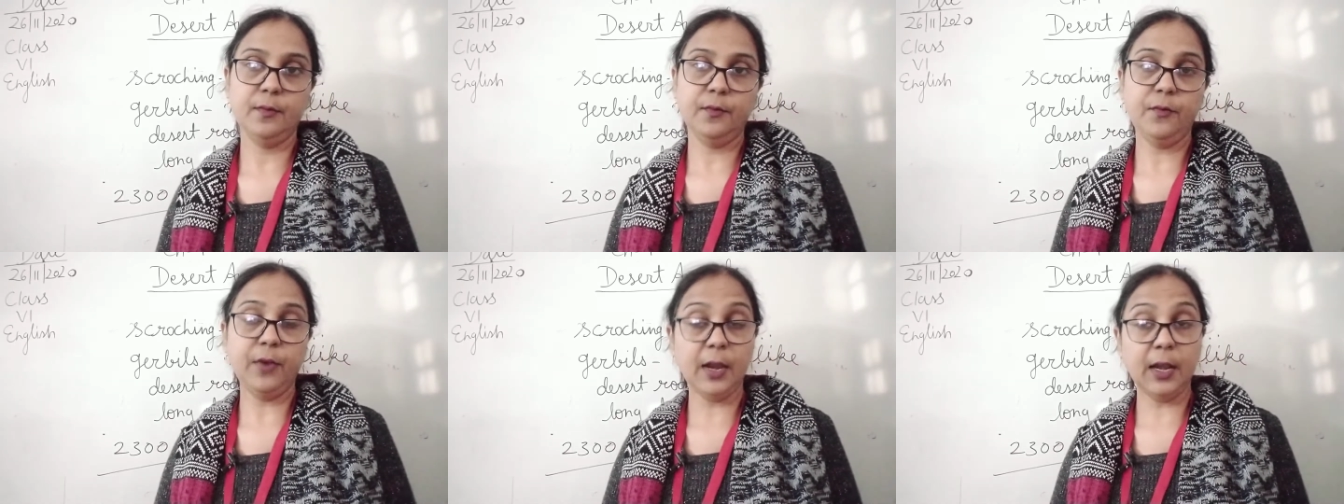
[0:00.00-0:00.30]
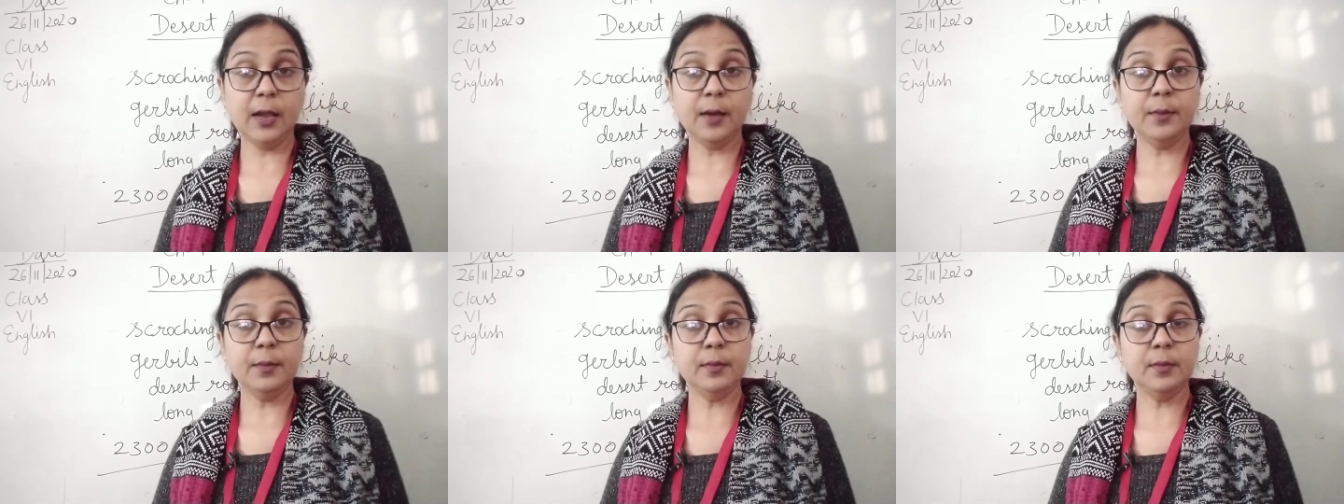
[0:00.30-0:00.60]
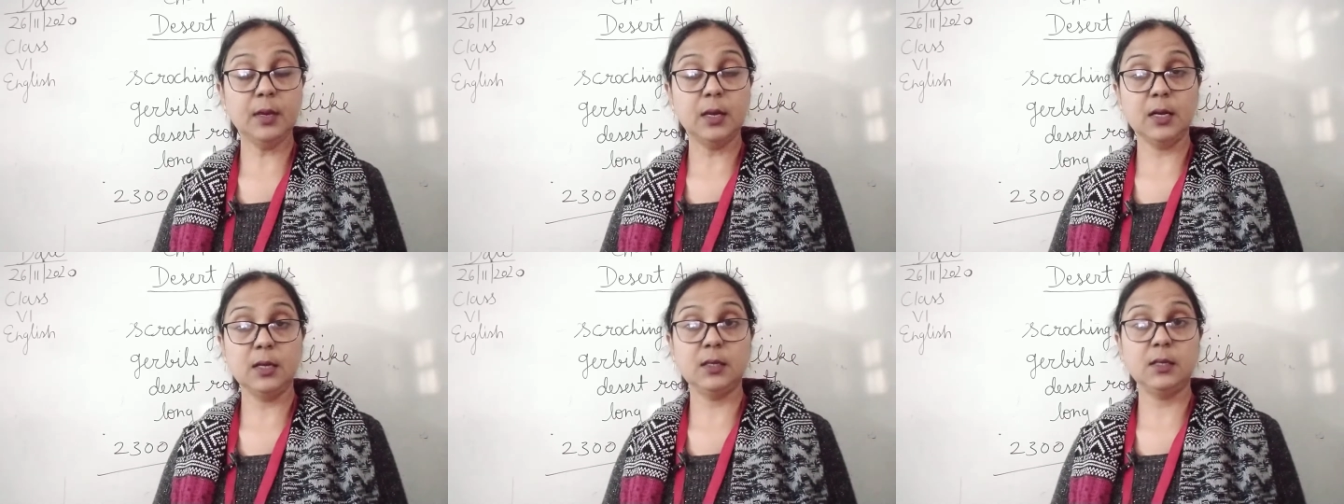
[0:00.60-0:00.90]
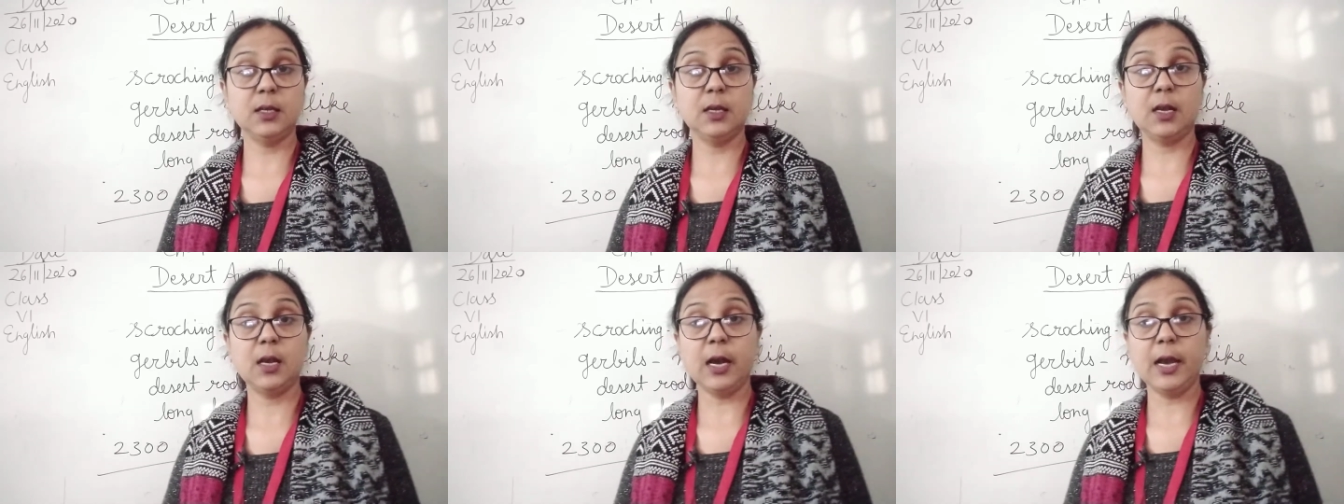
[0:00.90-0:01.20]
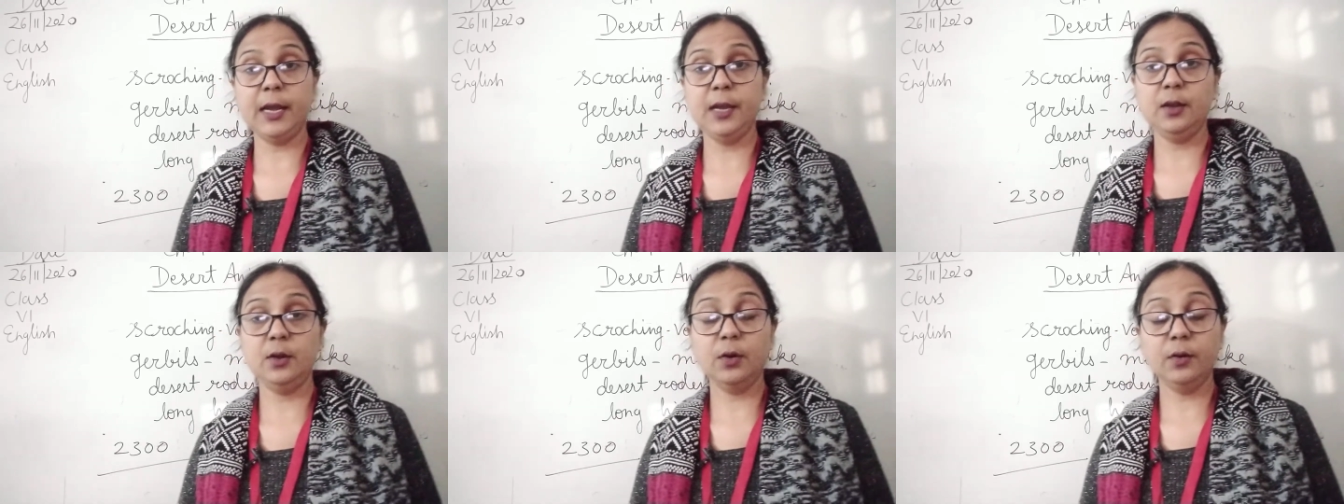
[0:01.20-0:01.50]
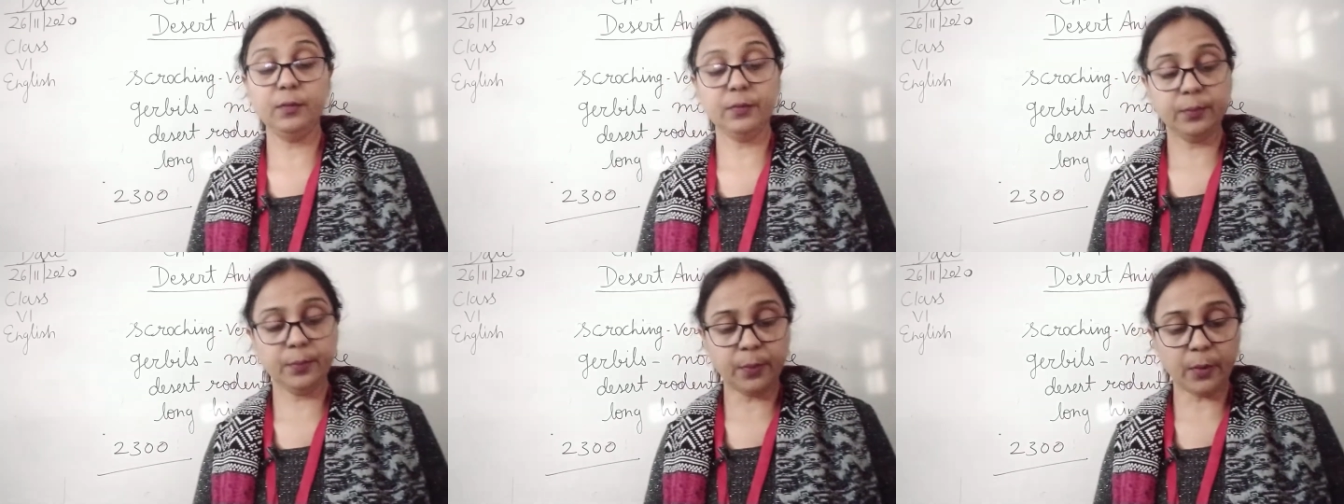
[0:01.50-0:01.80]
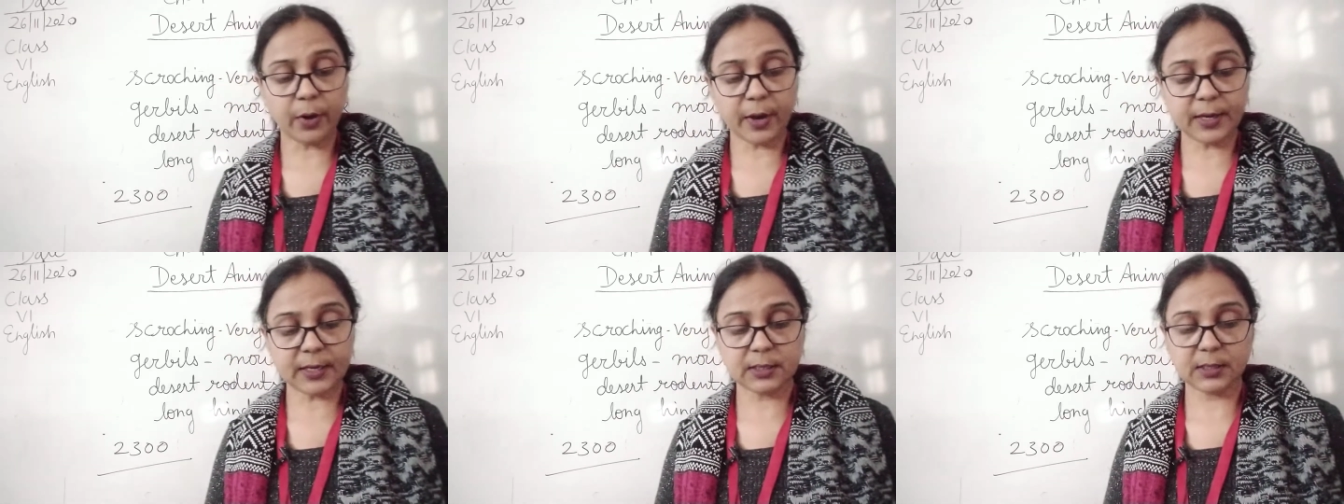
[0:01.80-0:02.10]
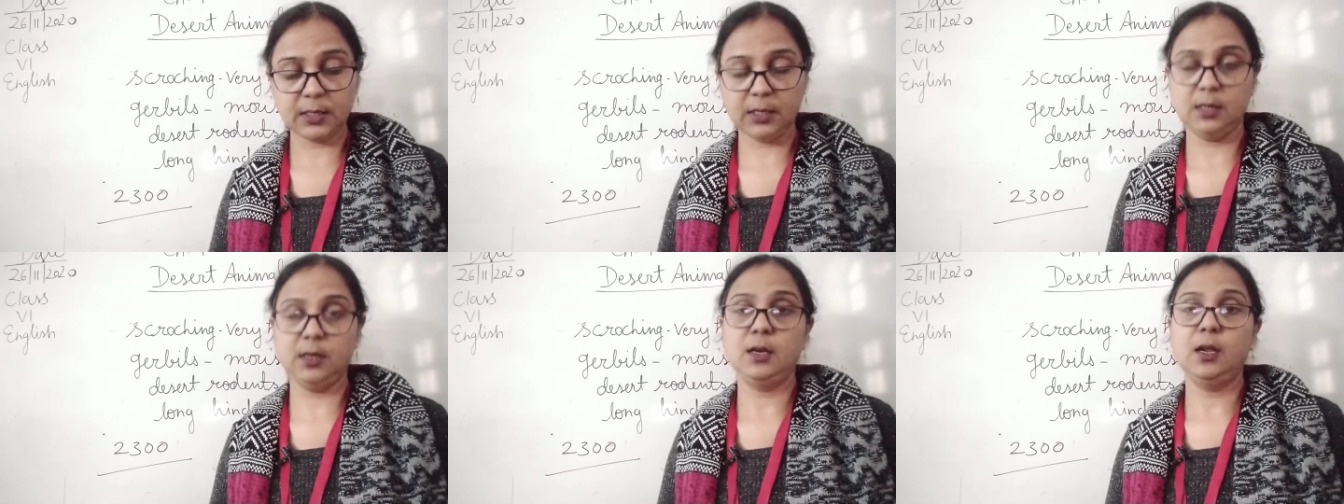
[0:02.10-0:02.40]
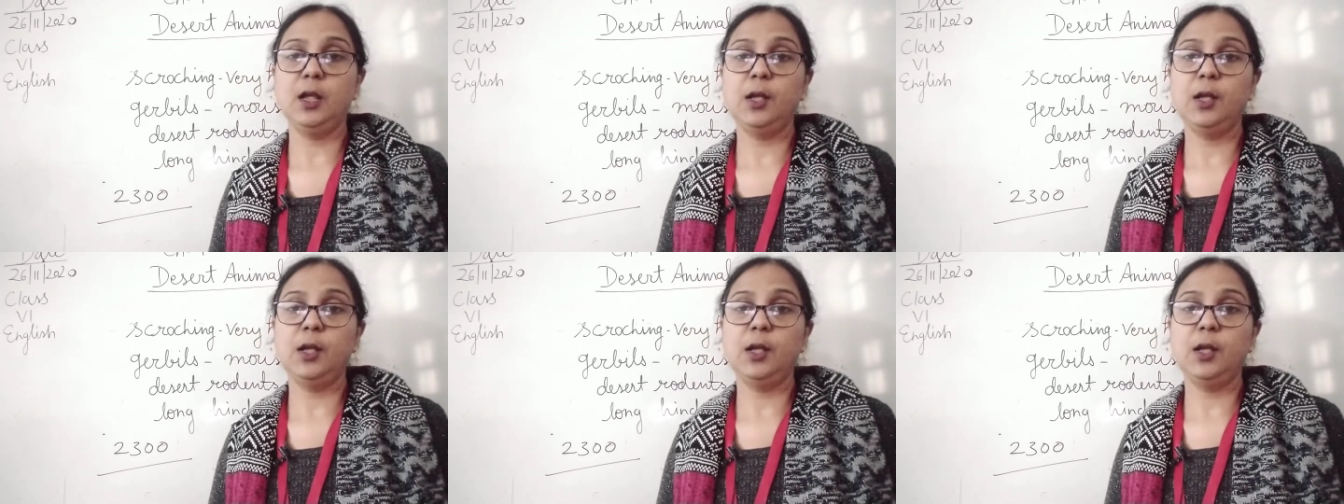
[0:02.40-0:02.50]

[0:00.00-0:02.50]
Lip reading: Venom, it's a kind of poison